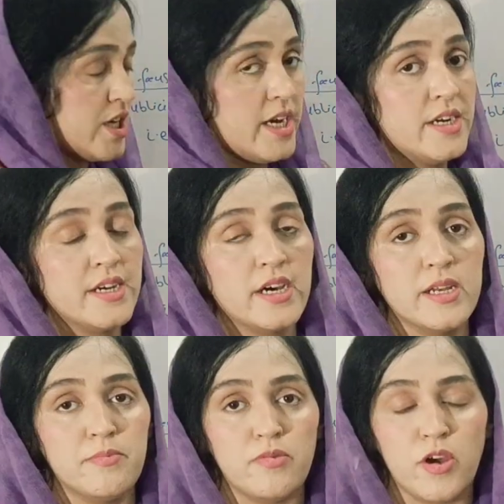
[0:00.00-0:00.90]
and
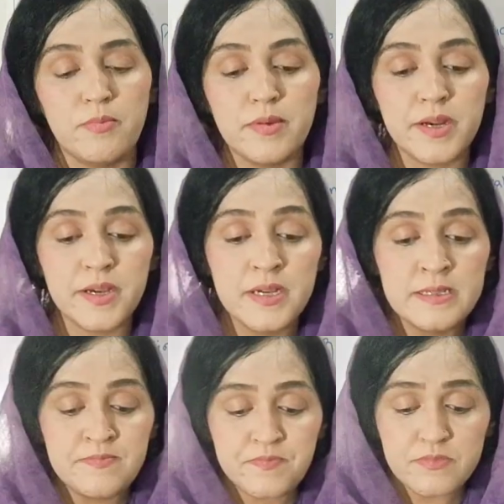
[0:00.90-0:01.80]
unemployment,
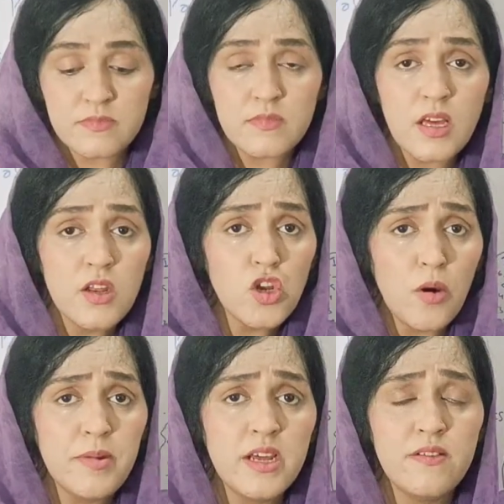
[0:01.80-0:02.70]

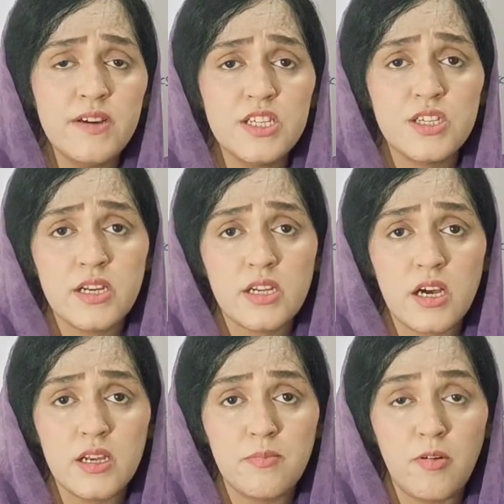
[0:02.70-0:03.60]

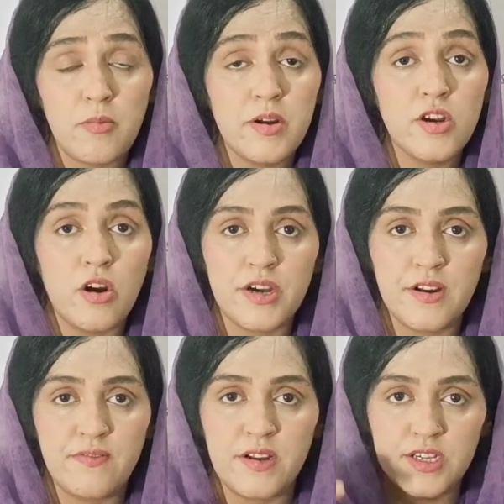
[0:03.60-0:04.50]
not
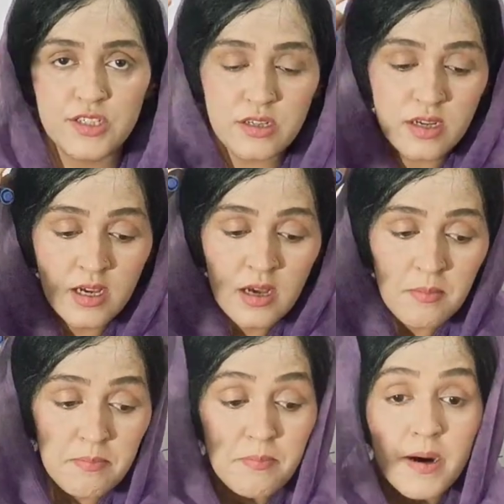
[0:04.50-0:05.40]
inflation.
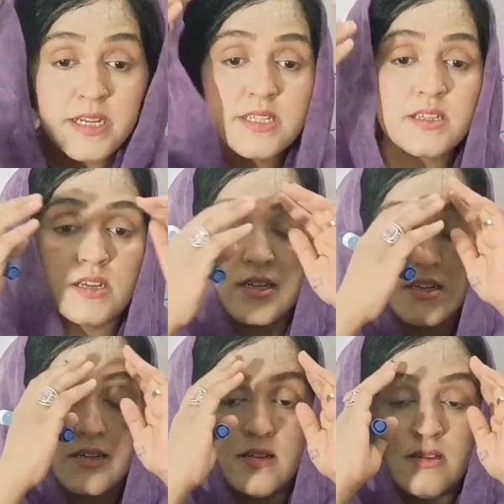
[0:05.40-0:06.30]
But
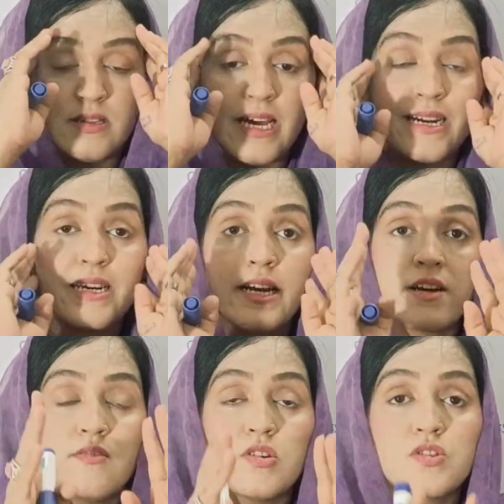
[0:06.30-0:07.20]
that
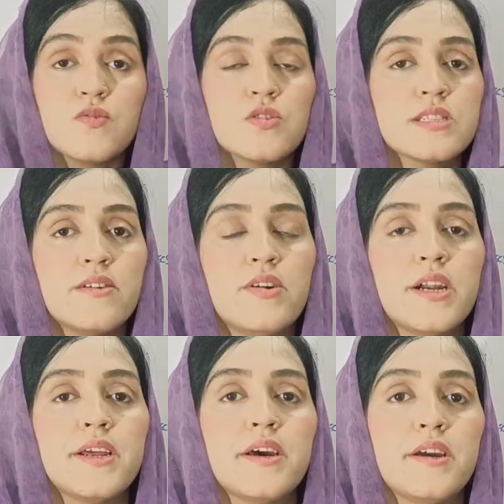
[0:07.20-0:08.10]
data was for
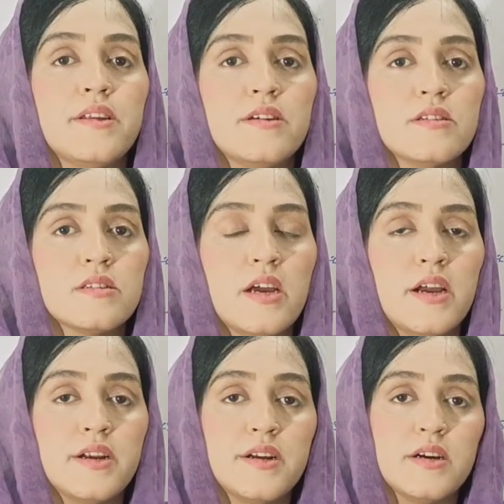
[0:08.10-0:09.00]
79 years,
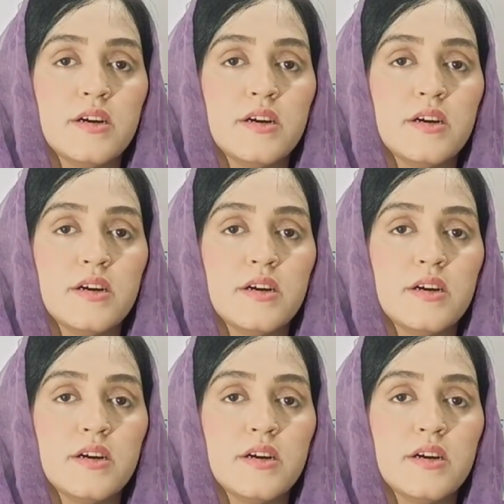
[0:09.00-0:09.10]
and